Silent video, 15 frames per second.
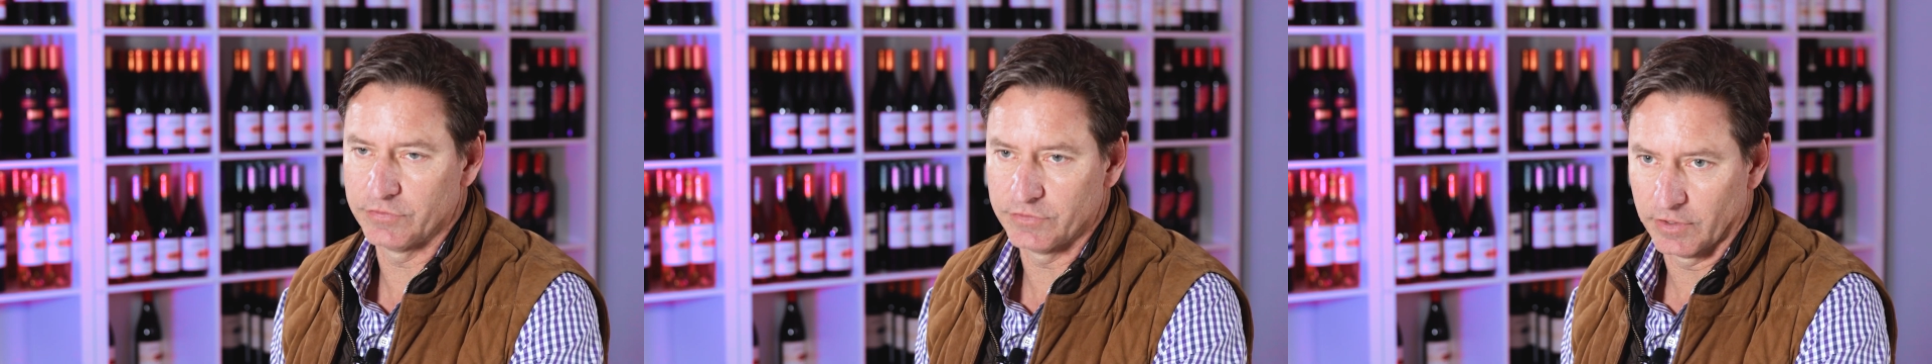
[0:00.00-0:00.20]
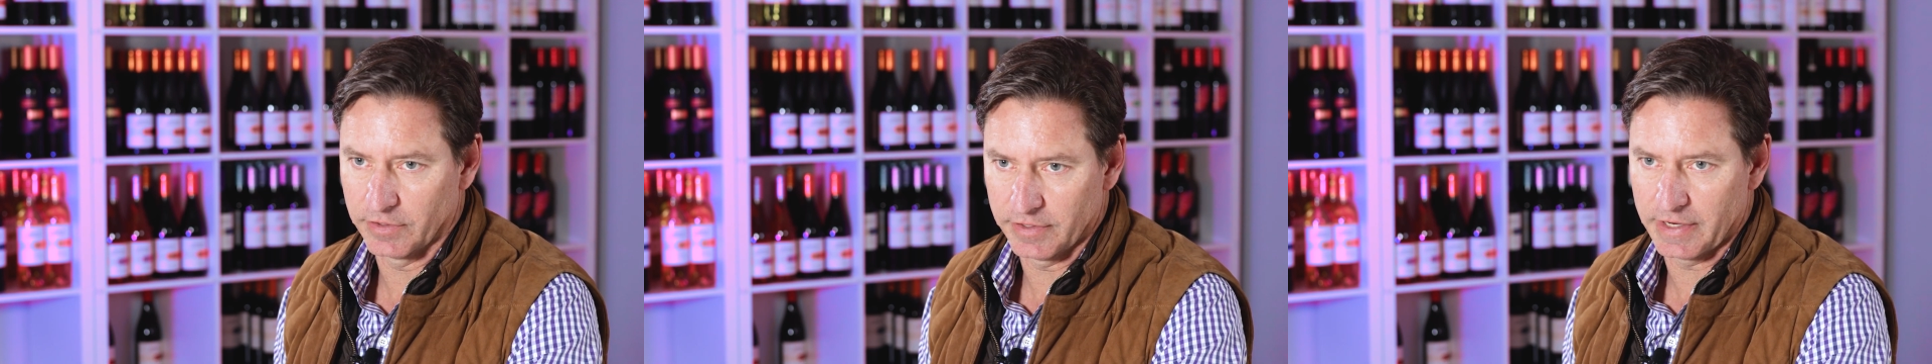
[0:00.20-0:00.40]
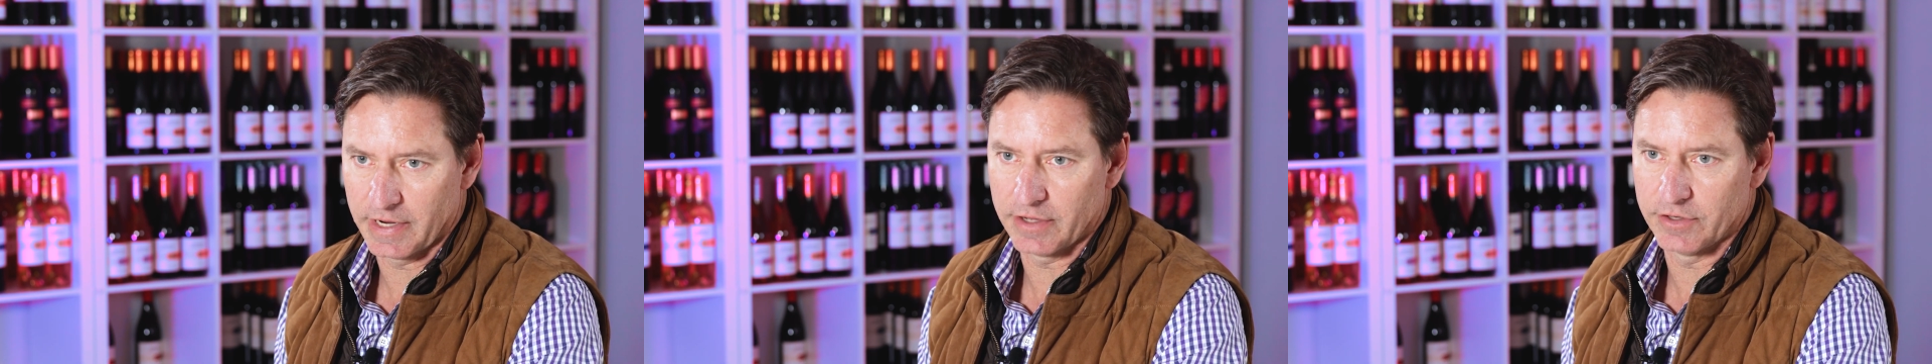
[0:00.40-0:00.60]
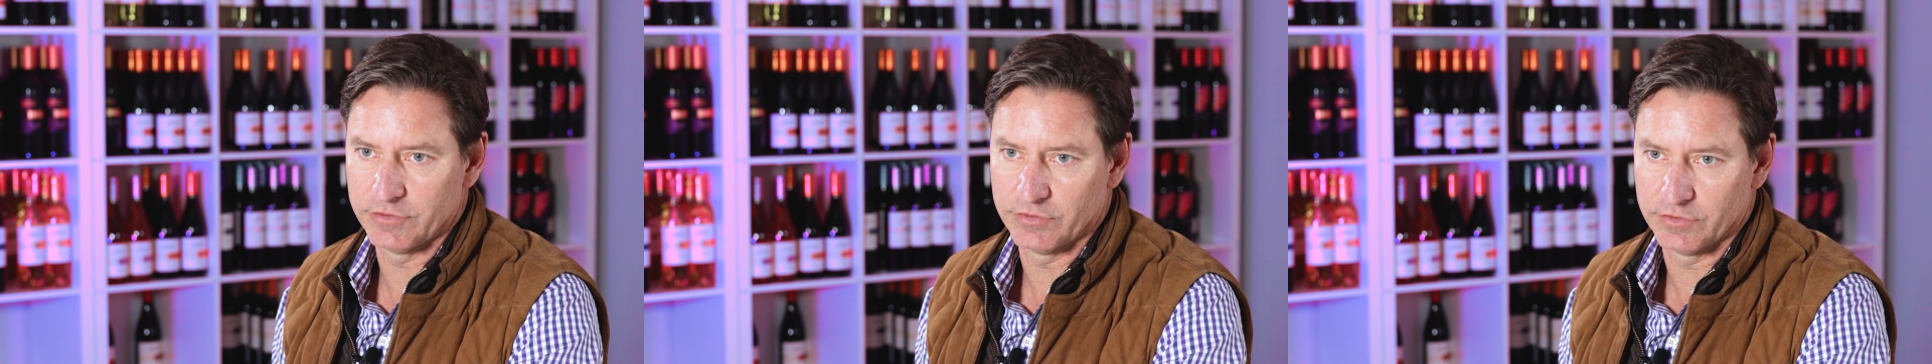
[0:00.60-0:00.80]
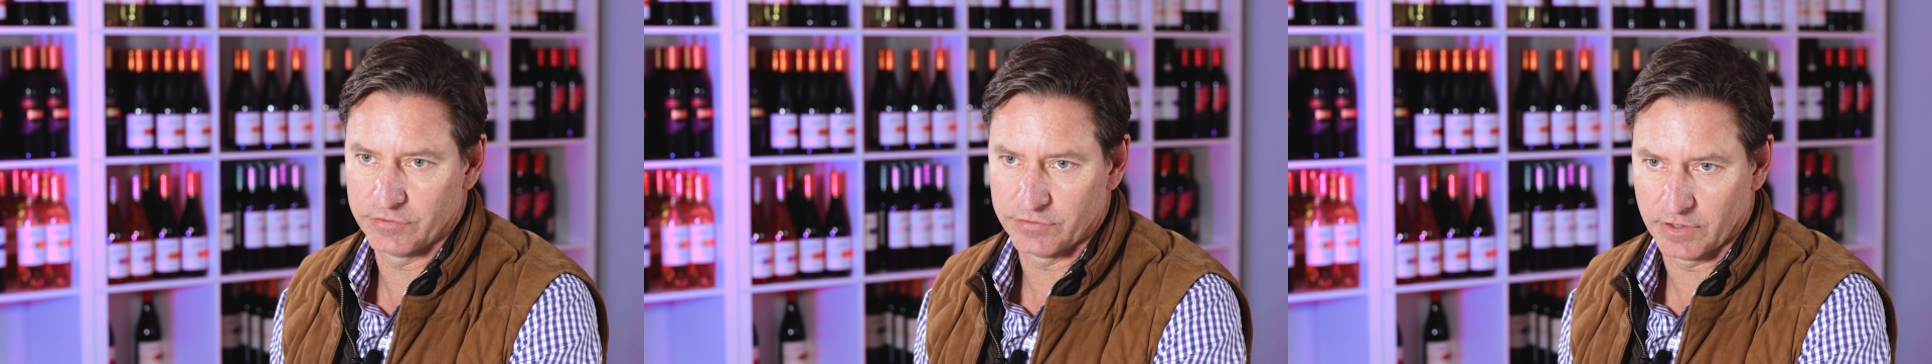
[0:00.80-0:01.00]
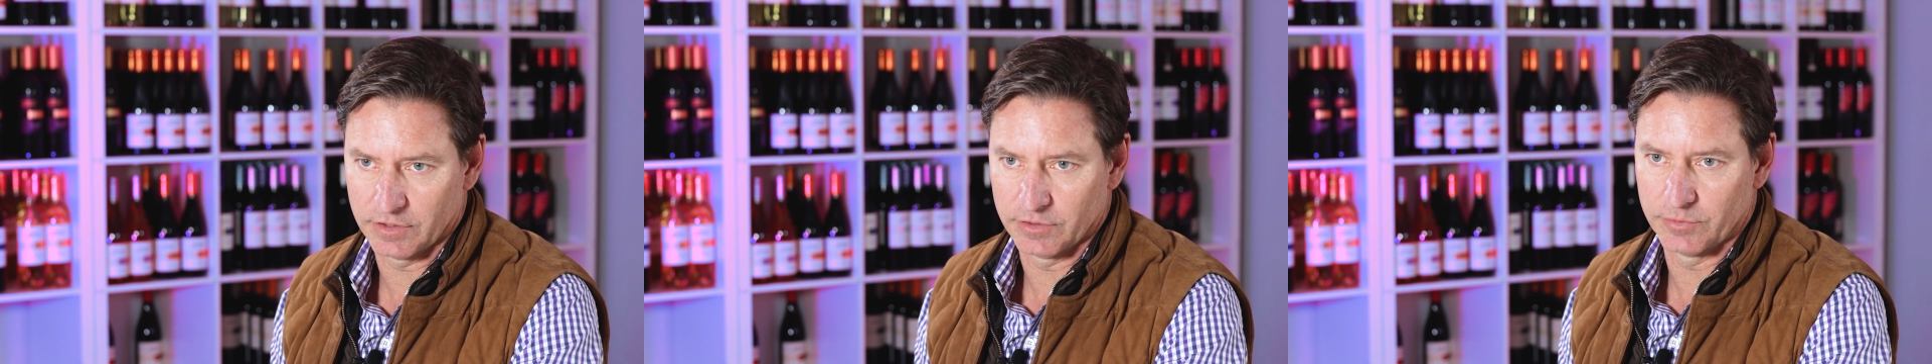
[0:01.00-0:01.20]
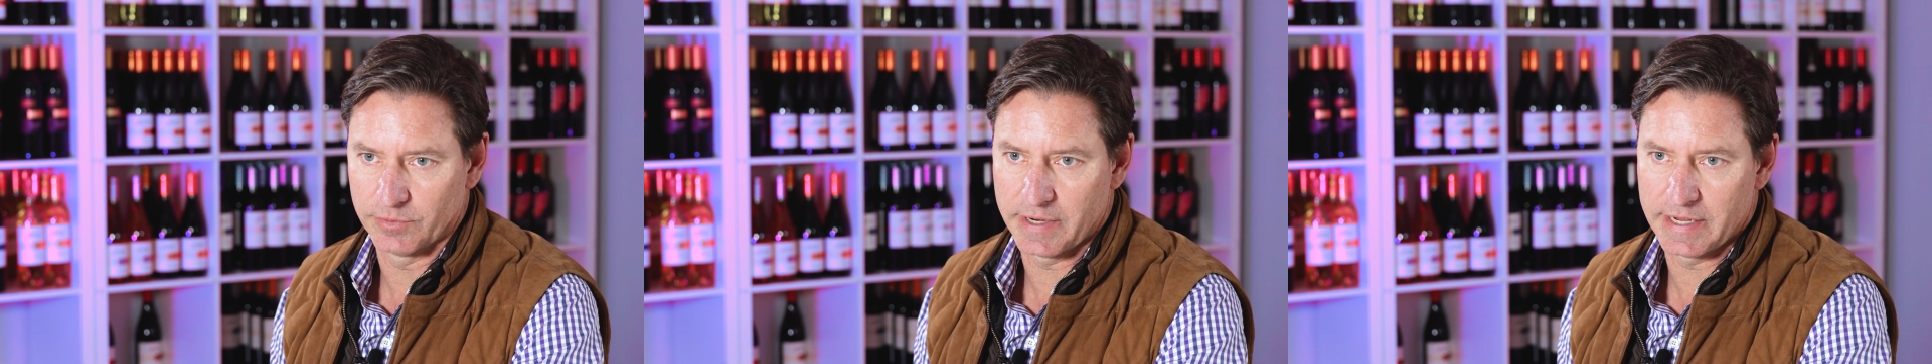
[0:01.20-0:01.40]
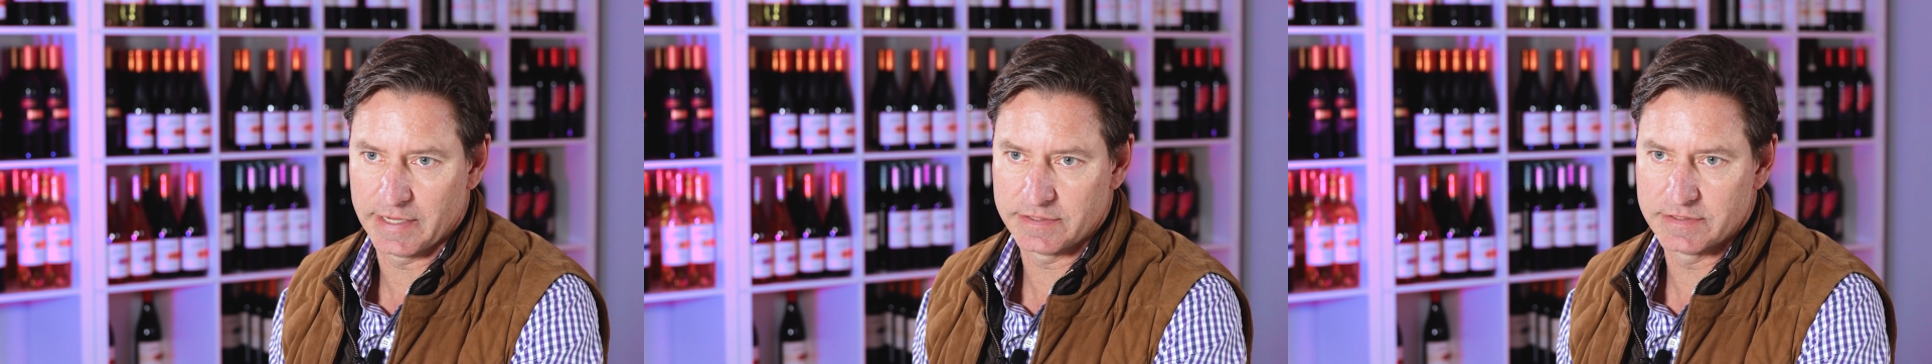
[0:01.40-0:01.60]
Started out as a cellar
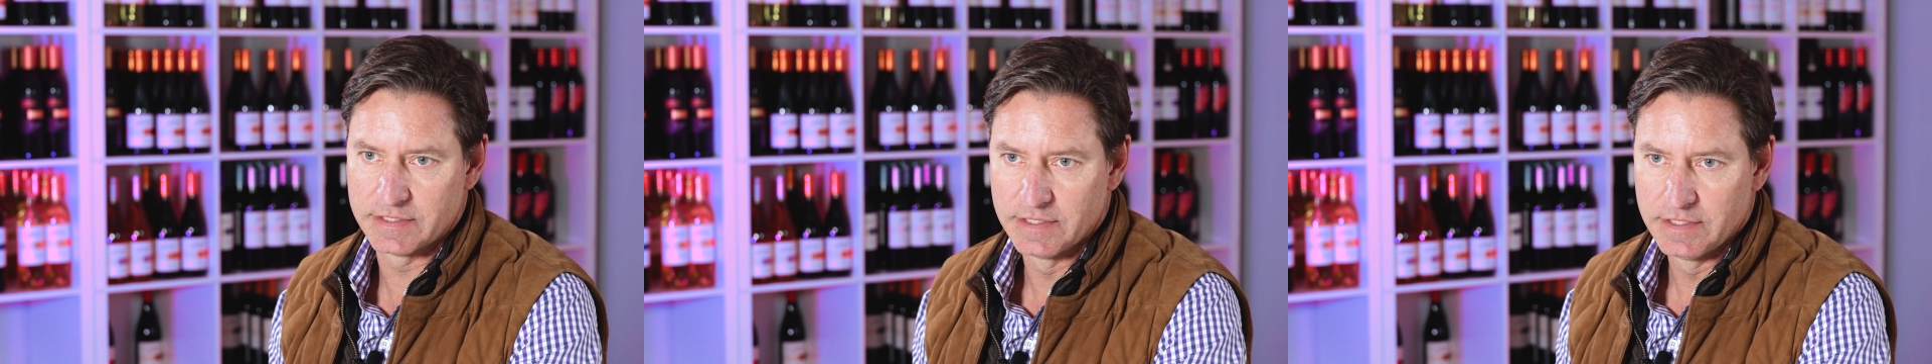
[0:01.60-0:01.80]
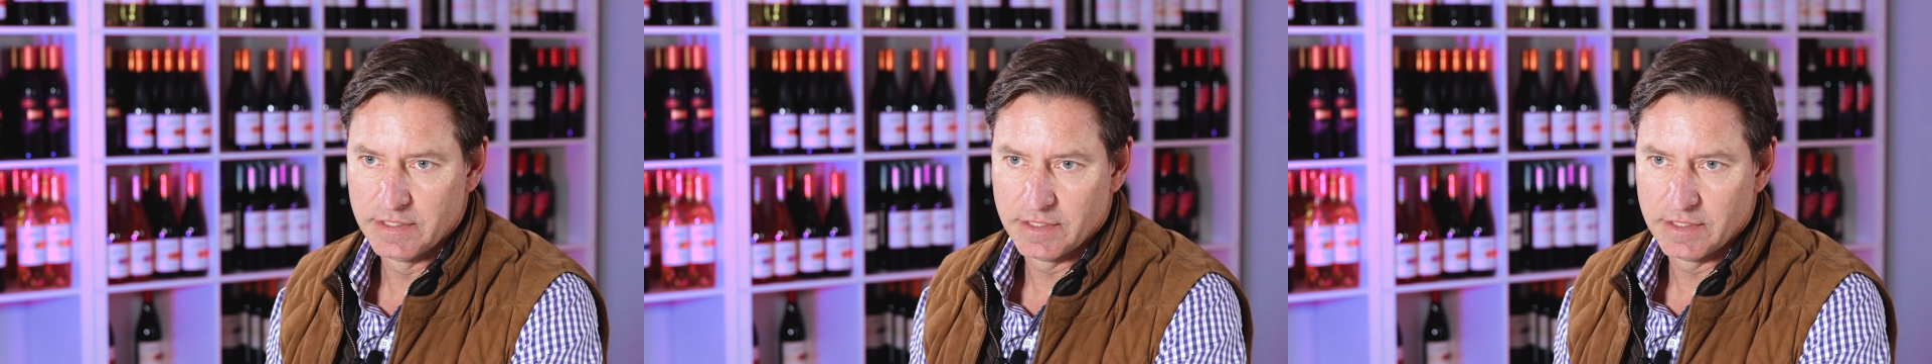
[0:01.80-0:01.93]
rat